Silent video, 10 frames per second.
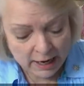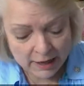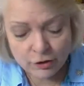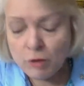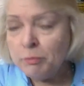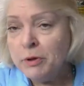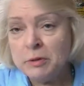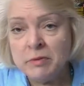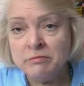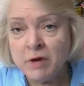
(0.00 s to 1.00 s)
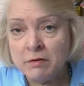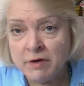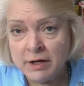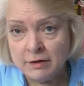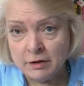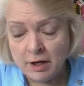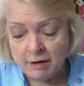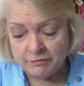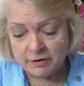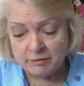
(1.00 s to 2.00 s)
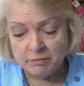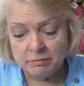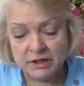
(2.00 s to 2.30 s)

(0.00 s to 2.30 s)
I don't put them in my regular oven